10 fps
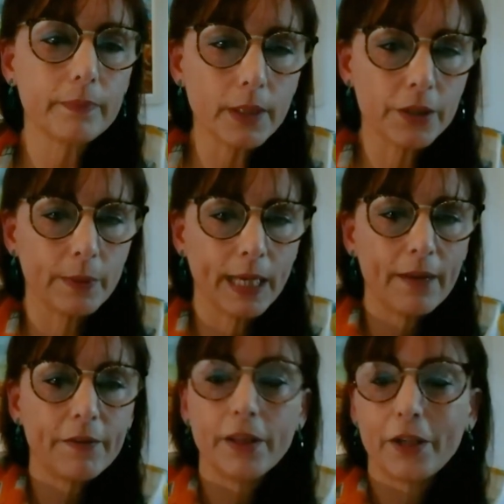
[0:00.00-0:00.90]
So we have
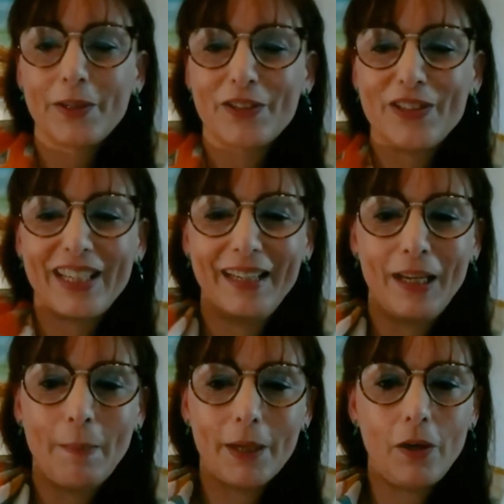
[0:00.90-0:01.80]
other questions here.
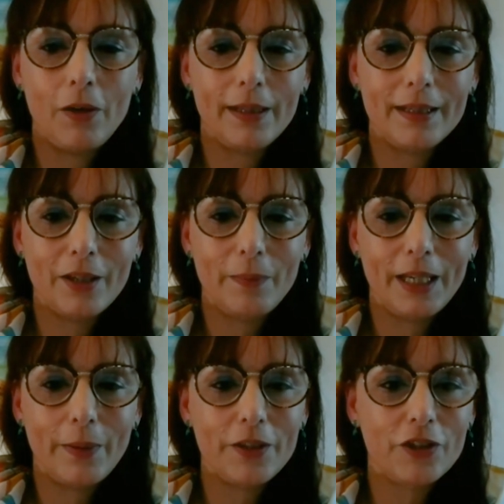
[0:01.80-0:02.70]
My God, there's so many
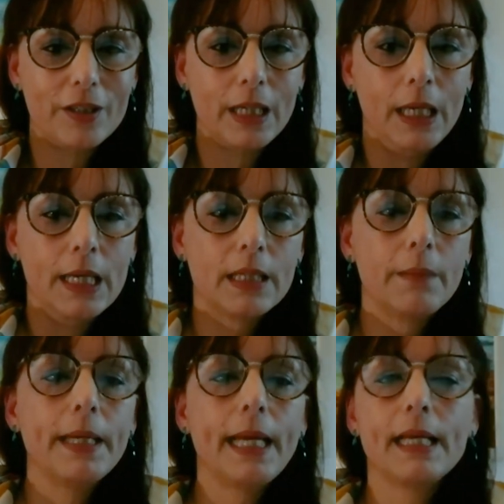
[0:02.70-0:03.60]
questions.
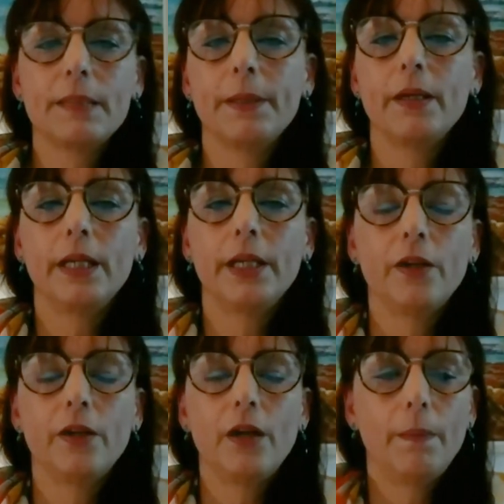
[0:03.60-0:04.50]
Somebody asked me
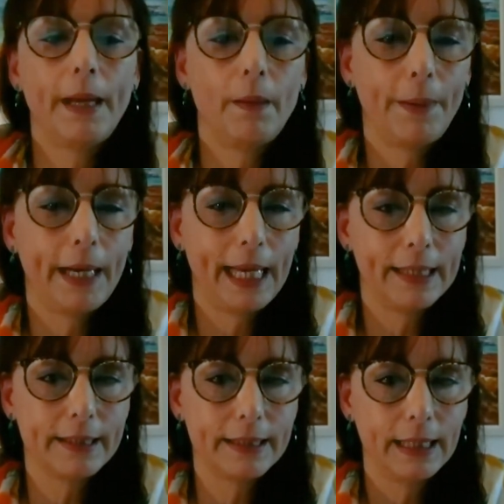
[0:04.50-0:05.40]
earlier about
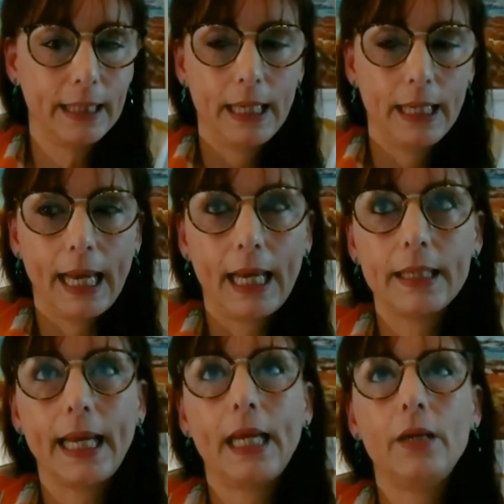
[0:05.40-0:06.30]
plants and
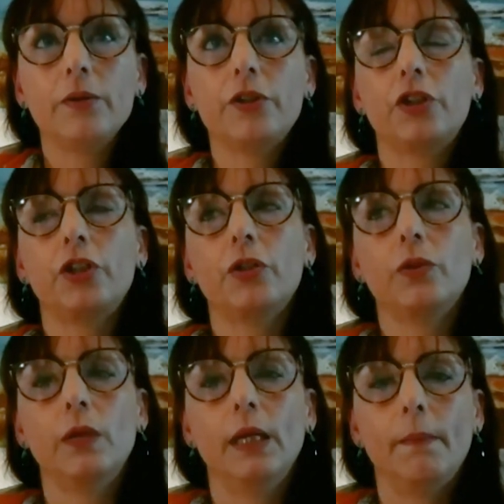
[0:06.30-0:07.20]
how
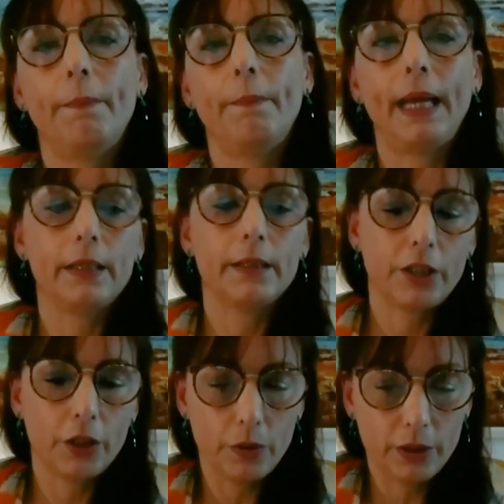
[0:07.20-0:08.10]
to balance the
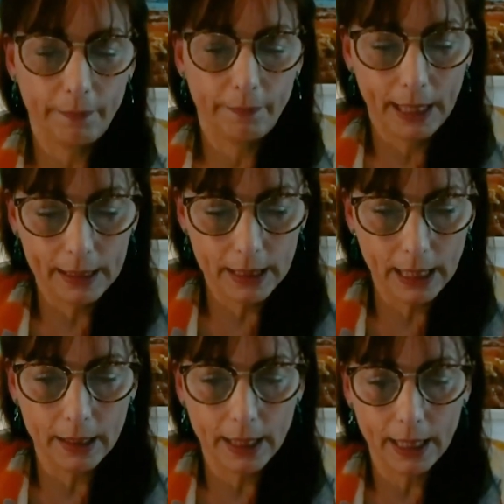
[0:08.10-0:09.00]
use of plants in
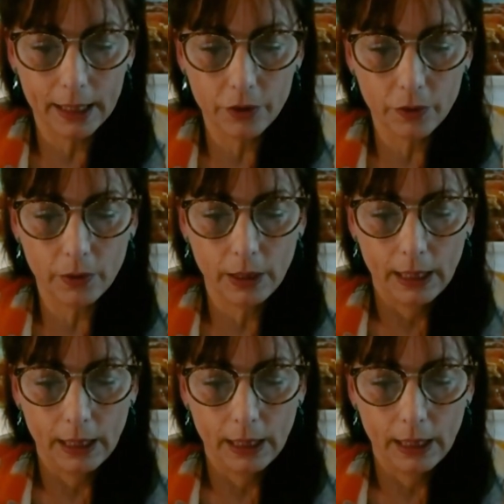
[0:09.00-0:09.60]
the indoor